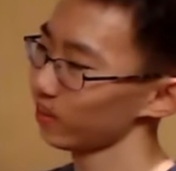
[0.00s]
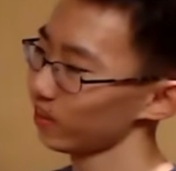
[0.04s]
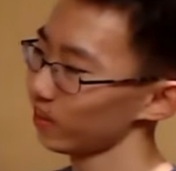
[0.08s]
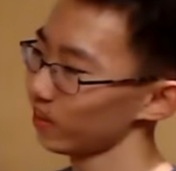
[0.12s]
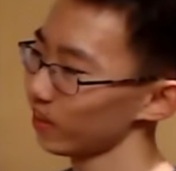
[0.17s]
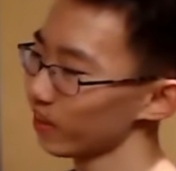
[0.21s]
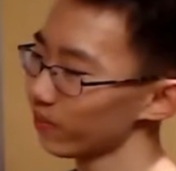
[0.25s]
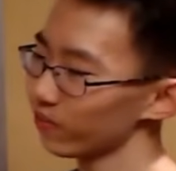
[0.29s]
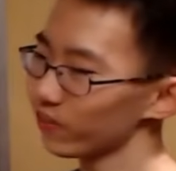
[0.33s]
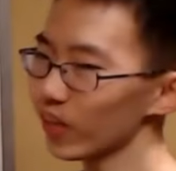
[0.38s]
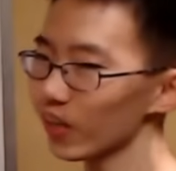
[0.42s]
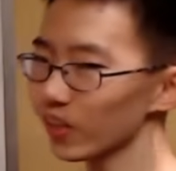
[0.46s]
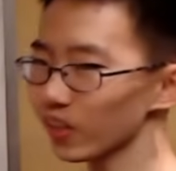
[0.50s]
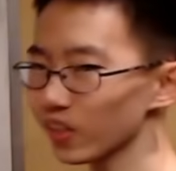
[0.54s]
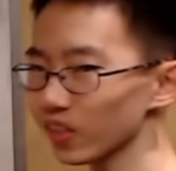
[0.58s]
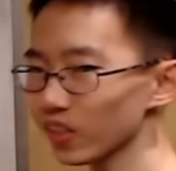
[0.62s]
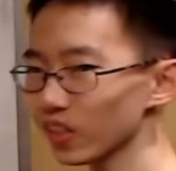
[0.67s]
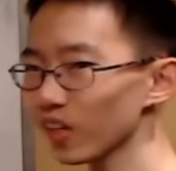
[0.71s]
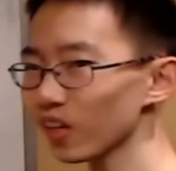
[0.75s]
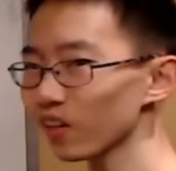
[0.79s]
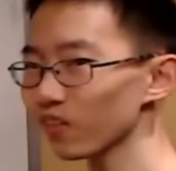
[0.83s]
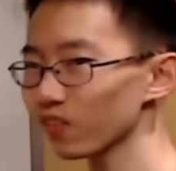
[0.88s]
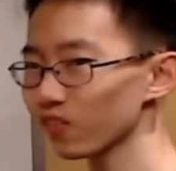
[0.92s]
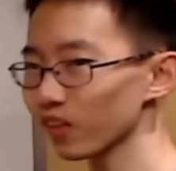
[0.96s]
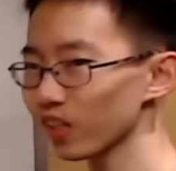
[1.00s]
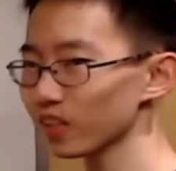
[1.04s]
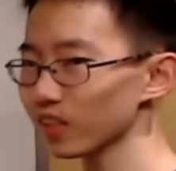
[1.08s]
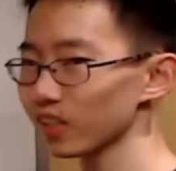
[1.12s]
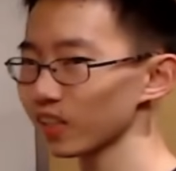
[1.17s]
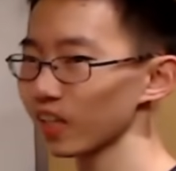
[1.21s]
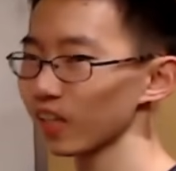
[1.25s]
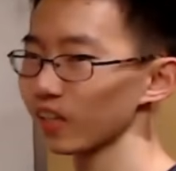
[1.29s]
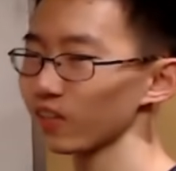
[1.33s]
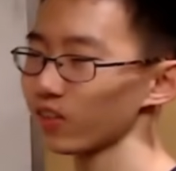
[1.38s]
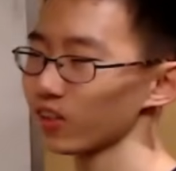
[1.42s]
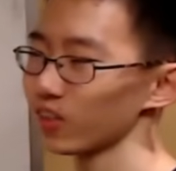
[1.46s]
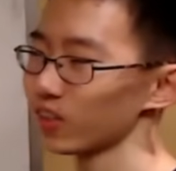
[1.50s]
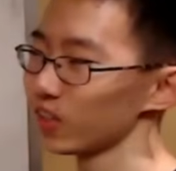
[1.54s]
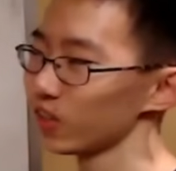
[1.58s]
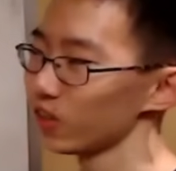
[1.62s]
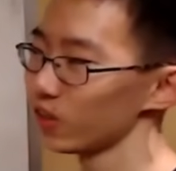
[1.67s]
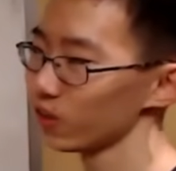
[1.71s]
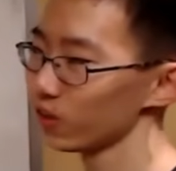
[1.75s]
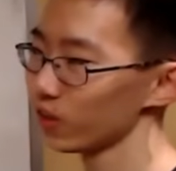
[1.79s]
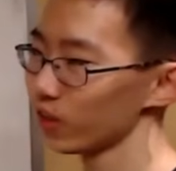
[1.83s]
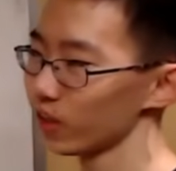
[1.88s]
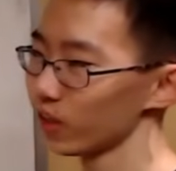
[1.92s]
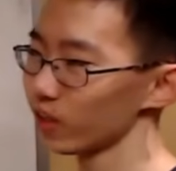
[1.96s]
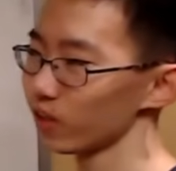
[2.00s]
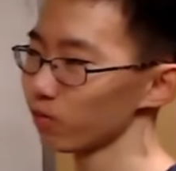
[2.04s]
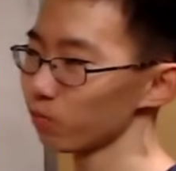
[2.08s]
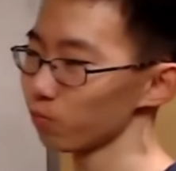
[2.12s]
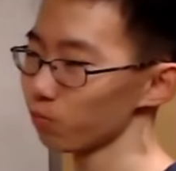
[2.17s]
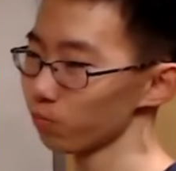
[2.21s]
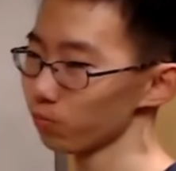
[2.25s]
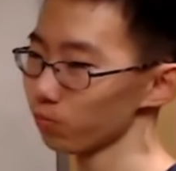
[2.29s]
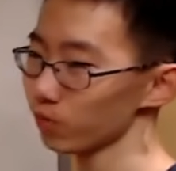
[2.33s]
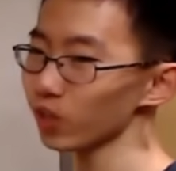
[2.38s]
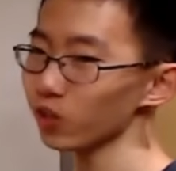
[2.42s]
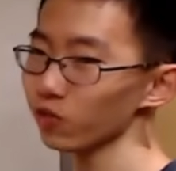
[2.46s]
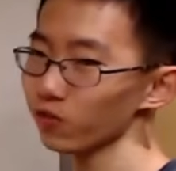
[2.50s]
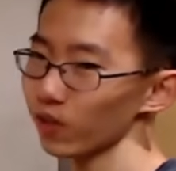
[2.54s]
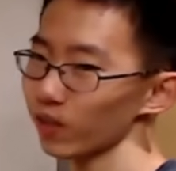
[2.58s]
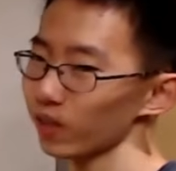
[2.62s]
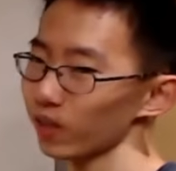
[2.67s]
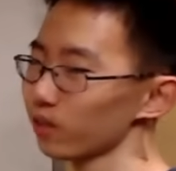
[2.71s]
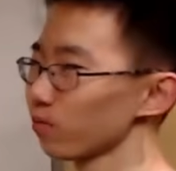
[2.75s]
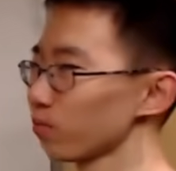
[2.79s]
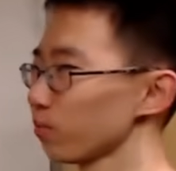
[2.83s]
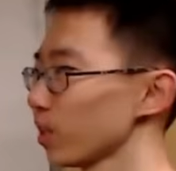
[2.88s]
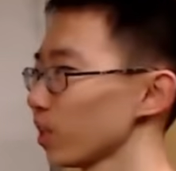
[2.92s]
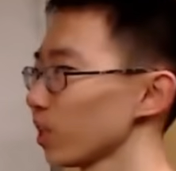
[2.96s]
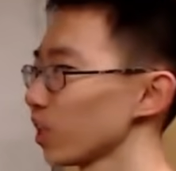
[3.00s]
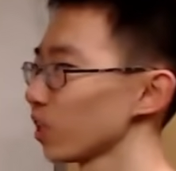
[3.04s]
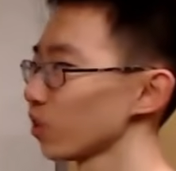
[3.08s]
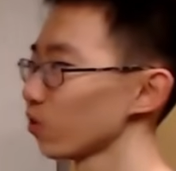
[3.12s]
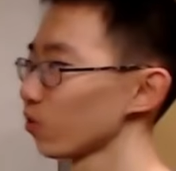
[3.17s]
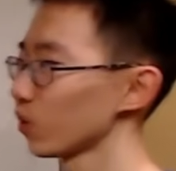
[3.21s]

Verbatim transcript: If that does not resonate with you, then that's fair, because